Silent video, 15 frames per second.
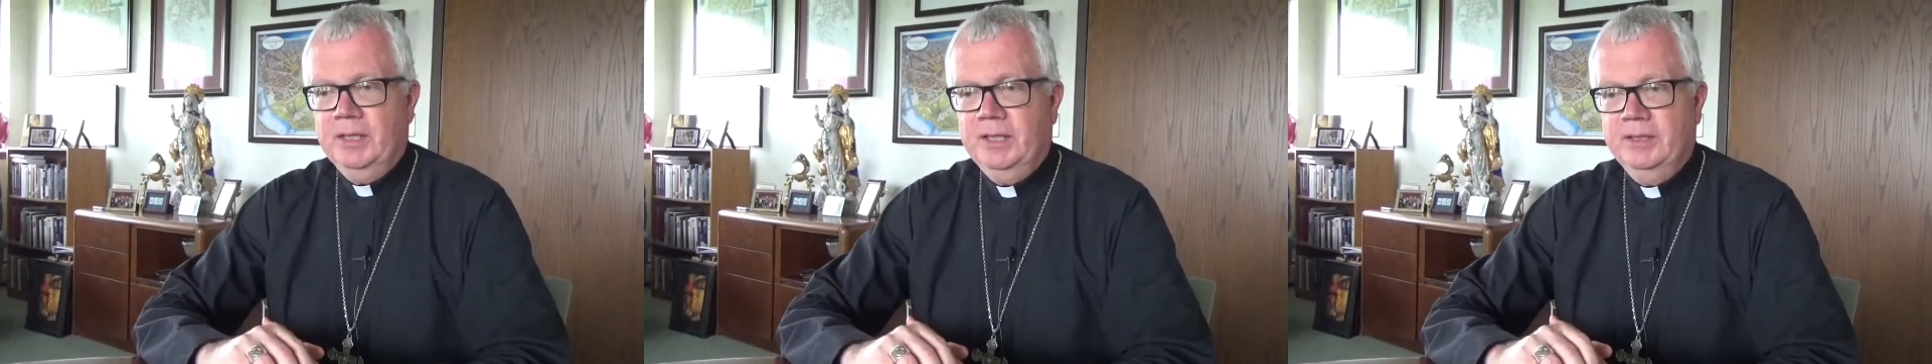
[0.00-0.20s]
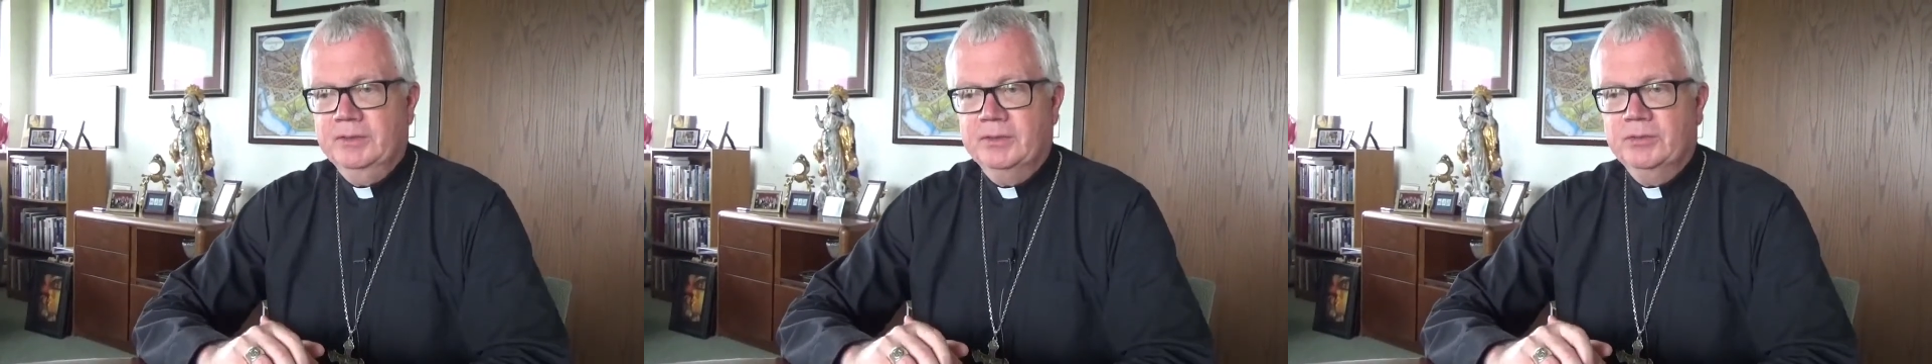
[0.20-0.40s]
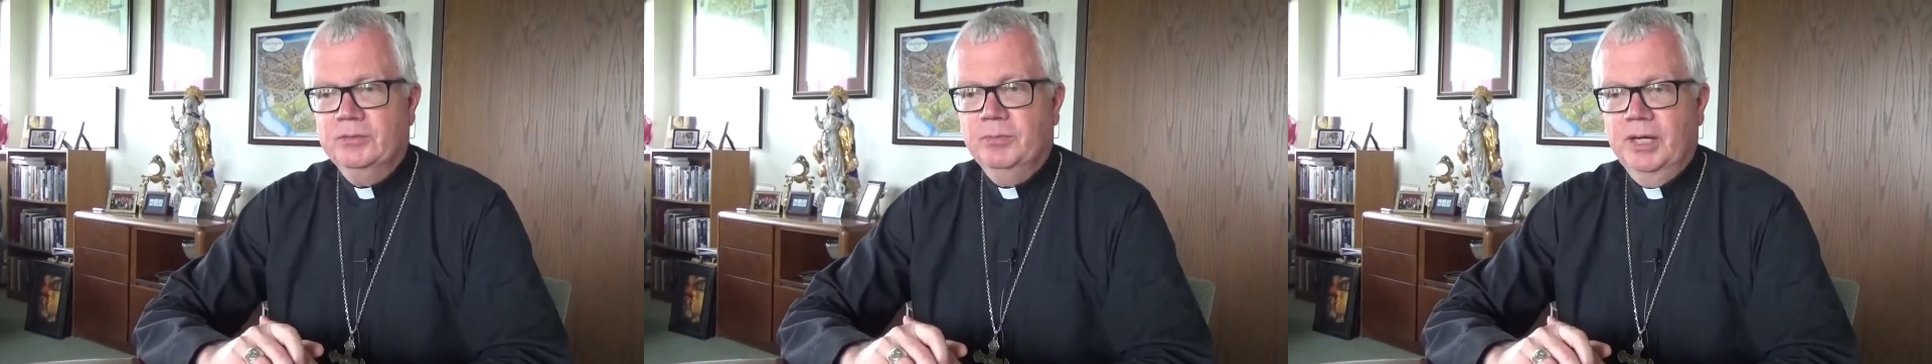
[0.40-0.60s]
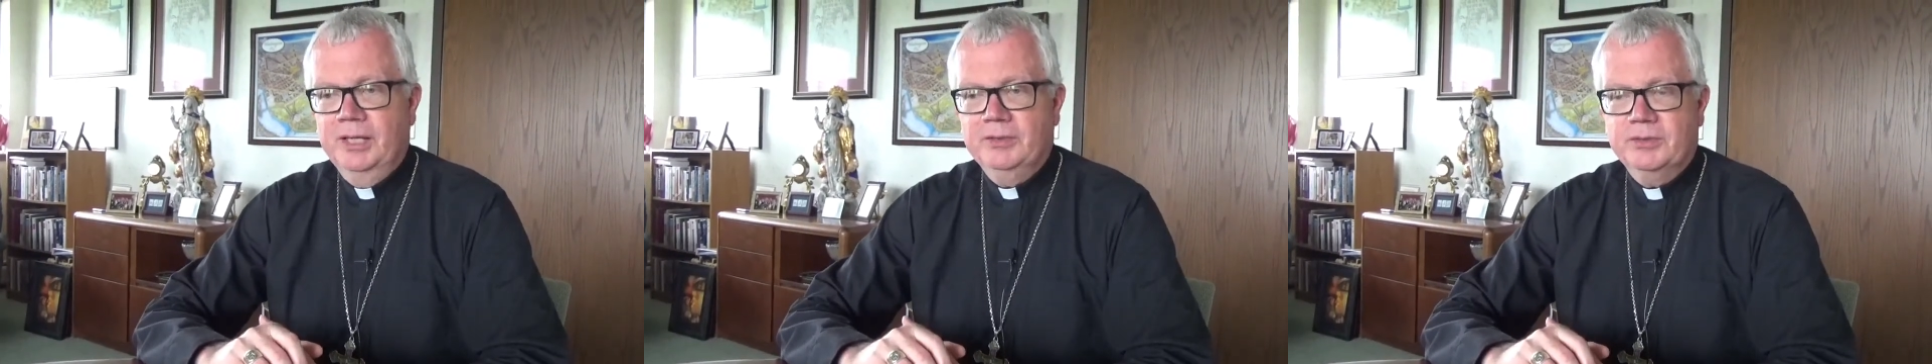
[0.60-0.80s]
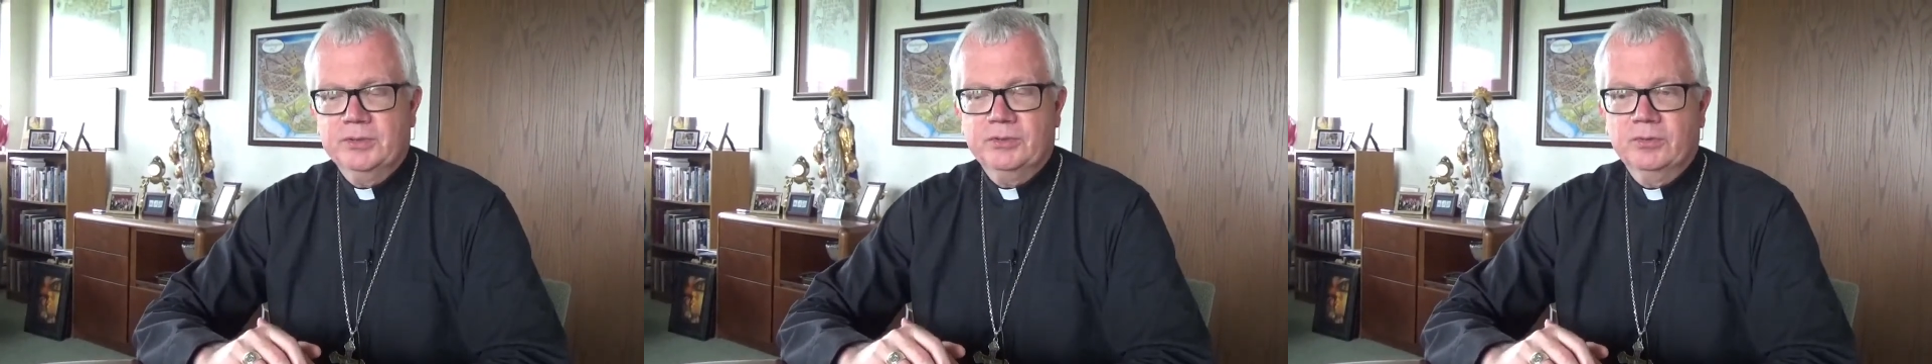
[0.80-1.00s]
in two
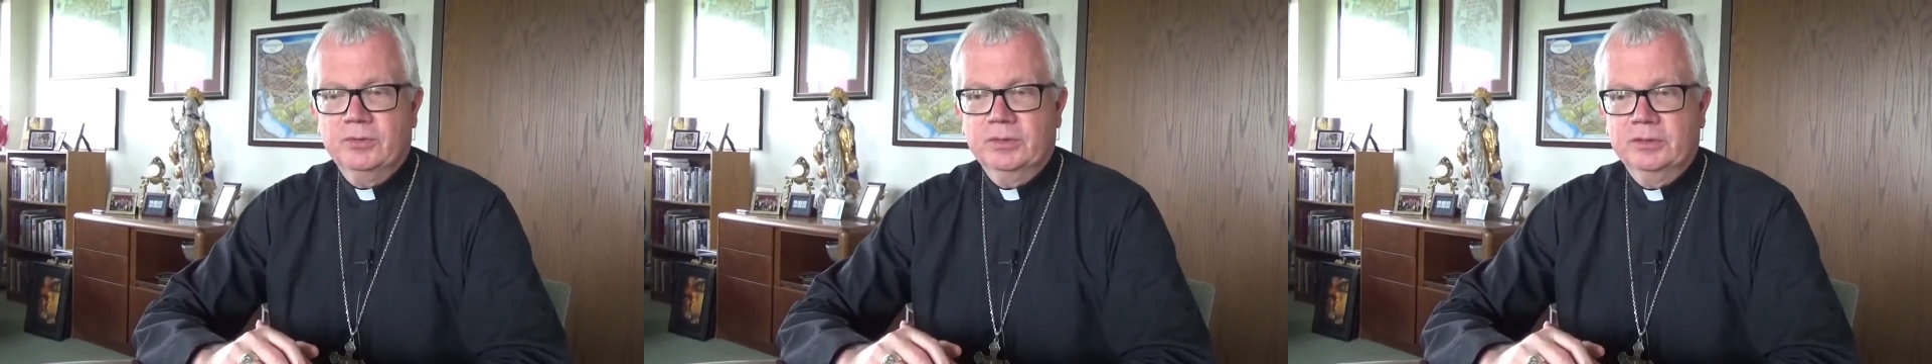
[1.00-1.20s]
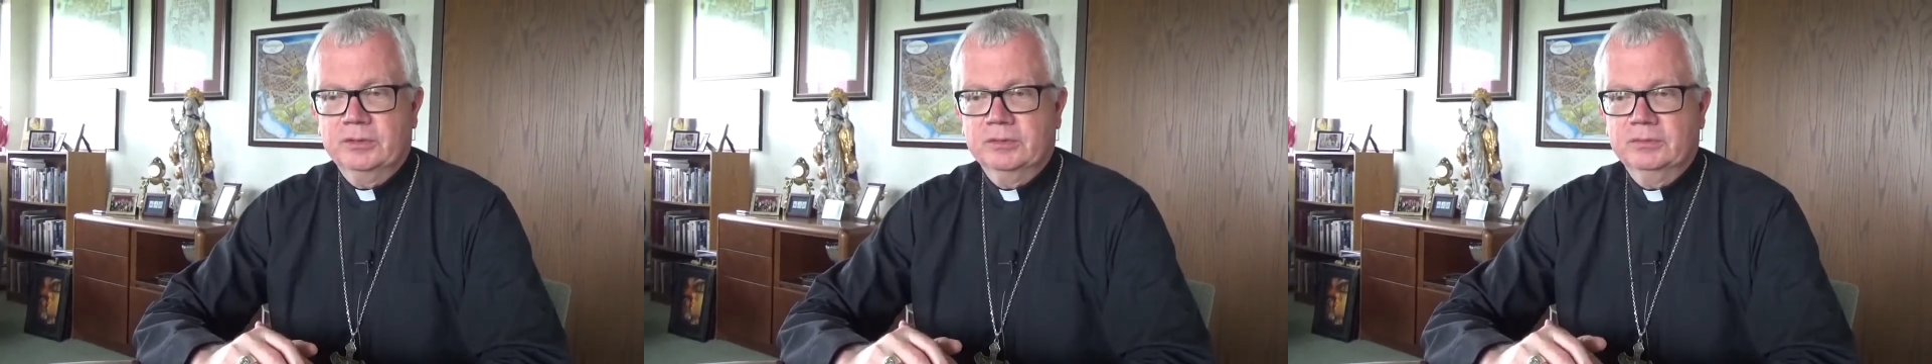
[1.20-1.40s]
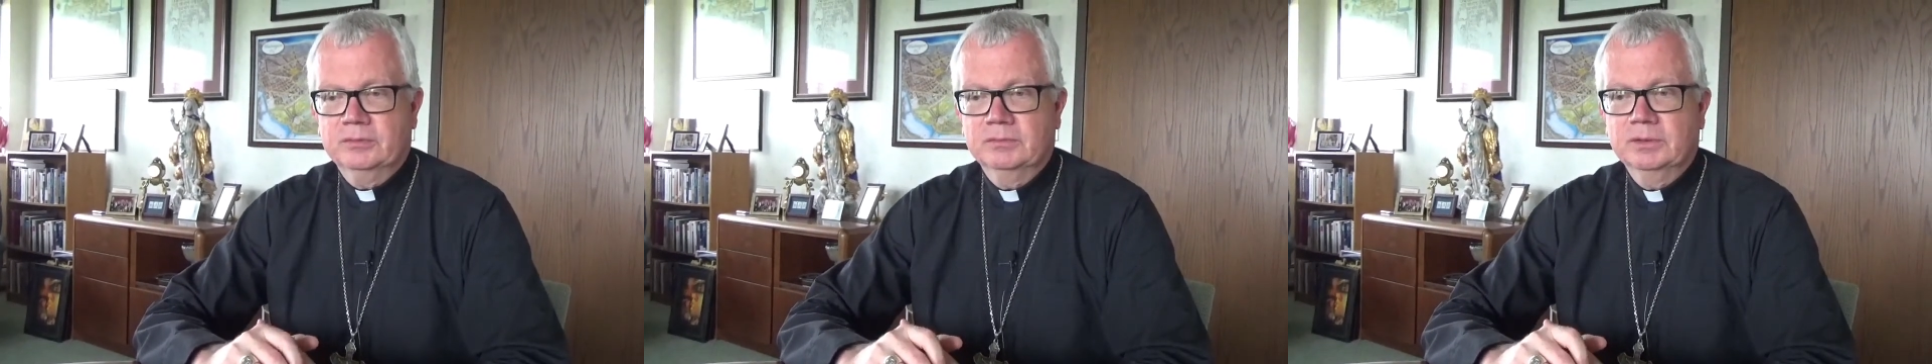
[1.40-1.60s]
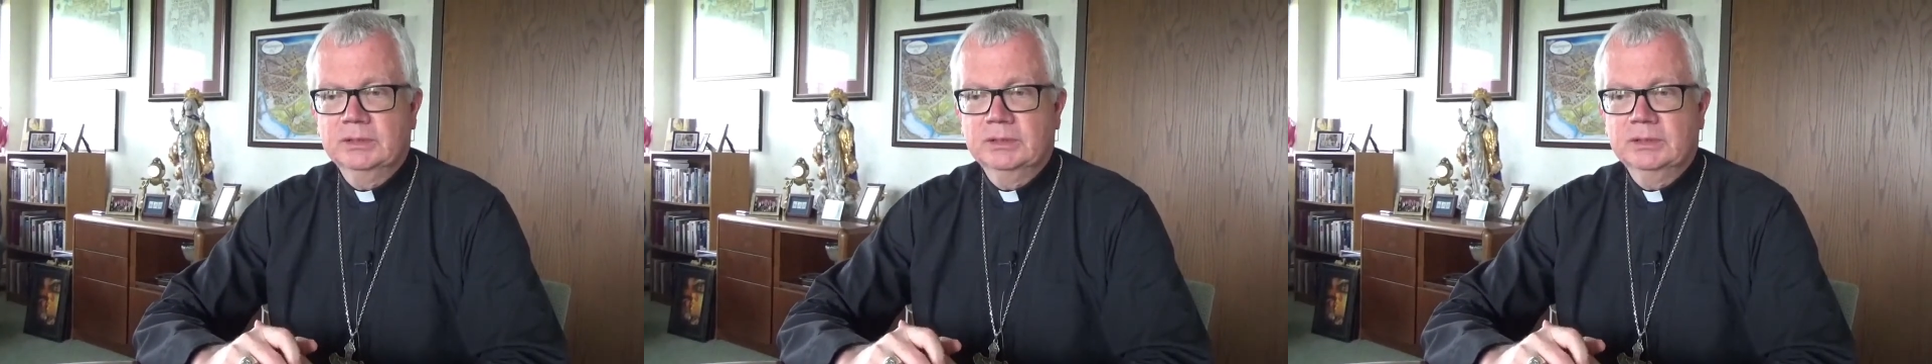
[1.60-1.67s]
months or